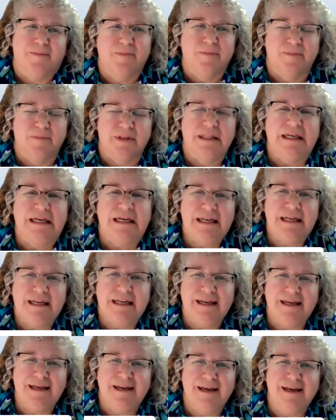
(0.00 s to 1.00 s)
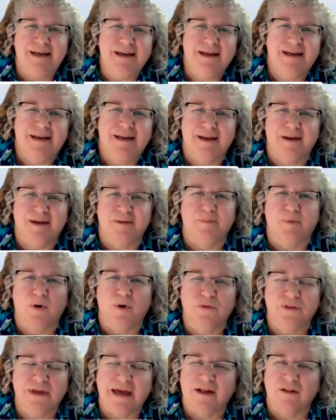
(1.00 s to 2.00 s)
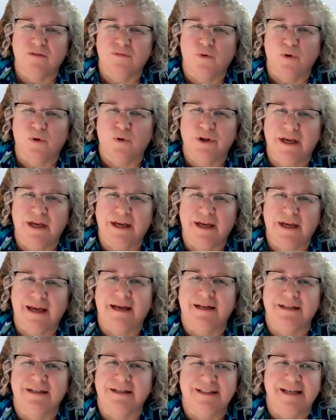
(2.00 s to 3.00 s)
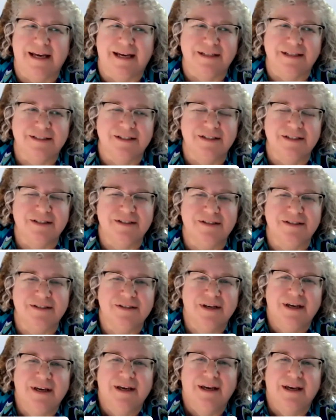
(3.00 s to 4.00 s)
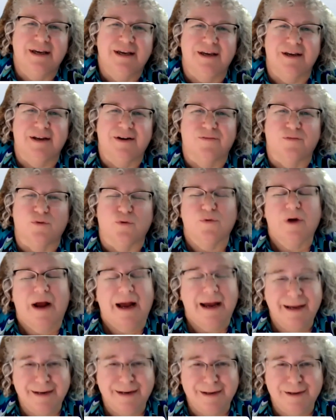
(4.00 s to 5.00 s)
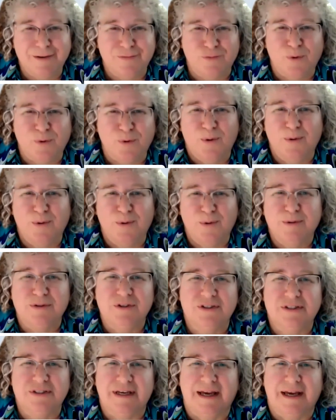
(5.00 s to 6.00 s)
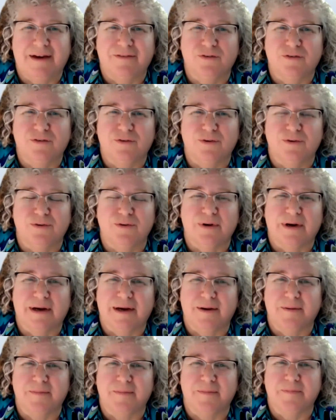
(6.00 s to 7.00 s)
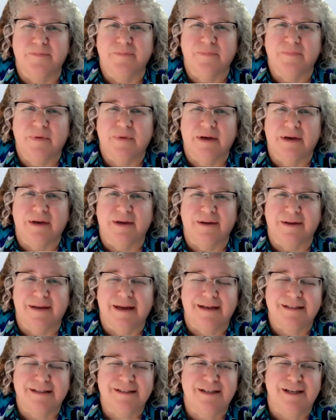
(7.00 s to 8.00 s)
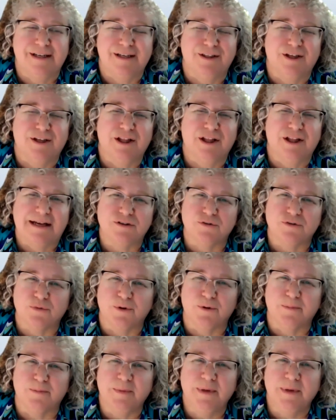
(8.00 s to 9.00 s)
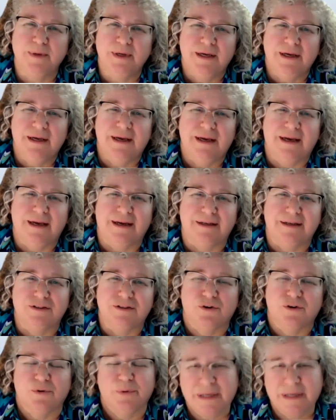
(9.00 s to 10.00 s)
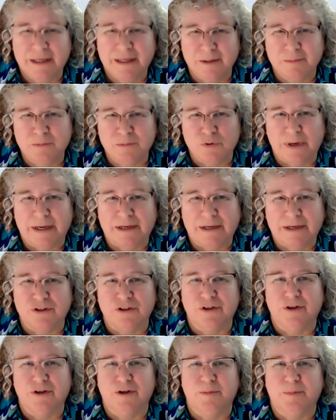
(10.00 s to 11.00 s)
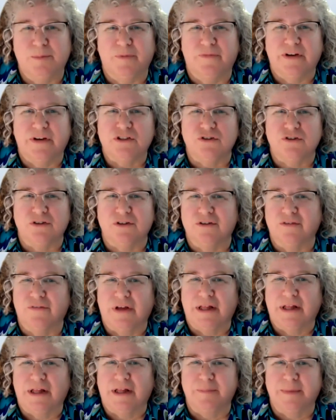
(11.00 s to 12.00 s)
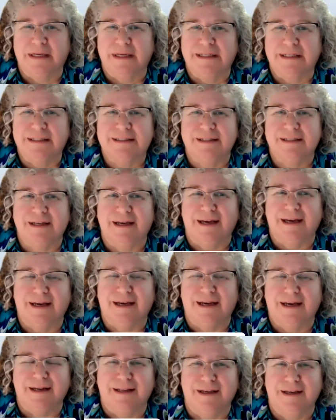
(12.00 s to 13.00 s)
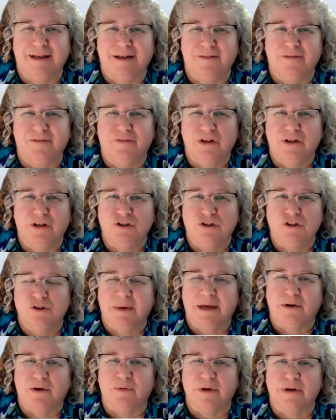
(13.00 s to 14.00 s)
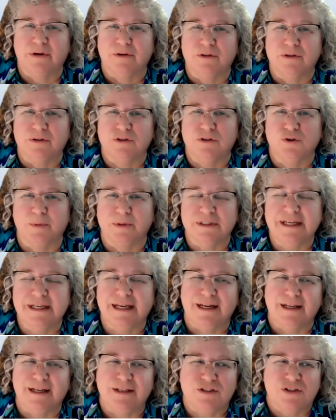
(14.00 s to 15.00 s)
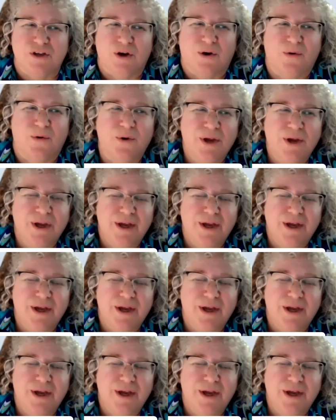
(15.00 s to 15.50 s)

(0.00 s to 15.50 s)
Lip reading: leading in both California and in Texas in a variety of roles after exiting the classroom as curriculum director, professional development, and then finishing my career as superintendent. So